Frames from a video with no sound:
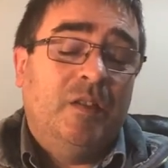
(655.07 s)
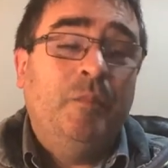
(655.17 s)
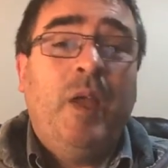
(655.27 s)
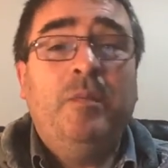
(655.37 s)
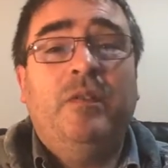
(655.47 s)

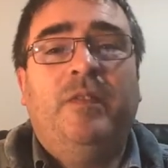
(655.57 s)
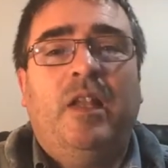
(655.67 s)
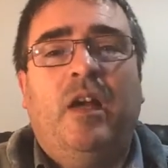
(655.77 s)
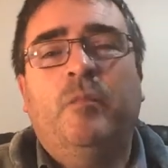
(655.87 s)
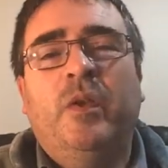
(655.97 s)
some people
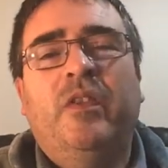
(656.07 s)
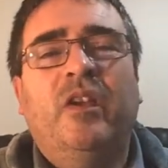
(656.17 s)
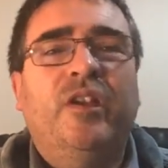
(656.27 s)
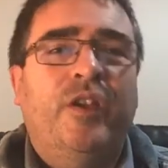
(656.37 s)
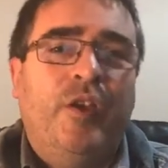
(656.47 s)
feel, oh,
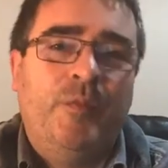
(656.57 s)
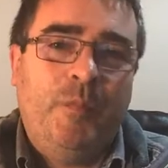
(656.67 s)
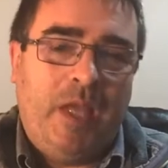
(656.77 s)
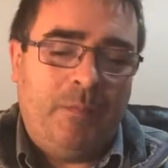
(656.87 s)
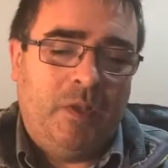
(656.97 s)
but they're
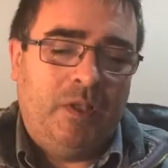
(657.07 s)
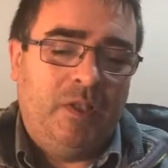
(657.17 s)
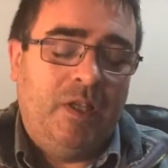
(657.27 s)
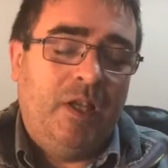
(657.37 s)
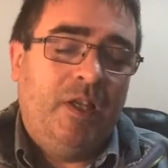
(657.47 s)
good
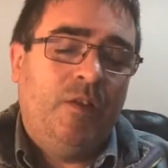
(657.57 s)
people.